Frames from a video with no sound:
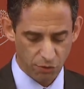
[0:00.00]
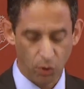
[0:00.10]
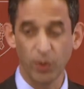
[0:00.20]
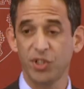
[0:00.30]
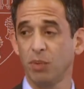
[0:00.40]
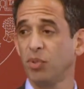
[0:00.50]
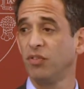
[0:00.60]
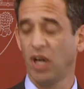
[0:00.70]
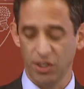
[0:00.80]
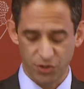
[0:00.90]
for which it
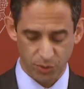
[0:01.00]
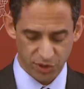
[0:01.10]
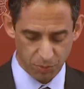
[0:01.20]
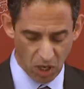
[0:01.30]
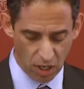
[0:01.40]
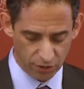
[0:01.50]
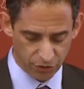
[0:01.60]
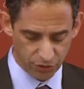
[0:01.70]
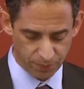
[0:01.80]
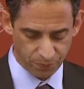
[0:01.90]
provides a
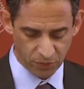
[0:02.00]
response.